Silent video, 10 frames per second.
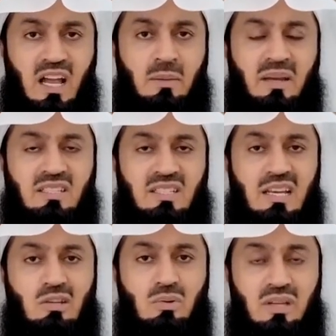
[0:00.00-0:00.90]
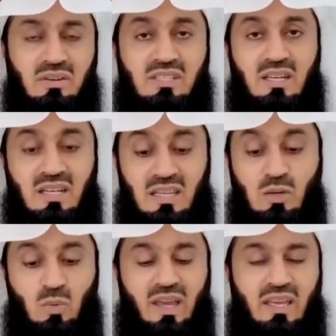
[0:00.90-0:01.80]
I might tell you there is
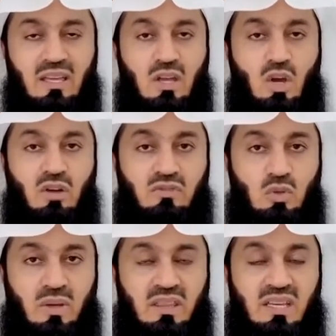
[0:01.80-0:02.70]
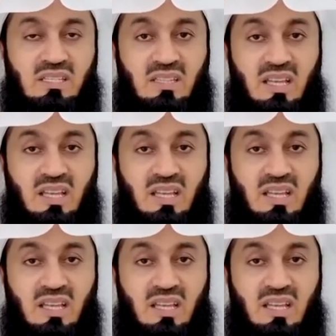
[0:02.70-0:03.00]
another way of doing things,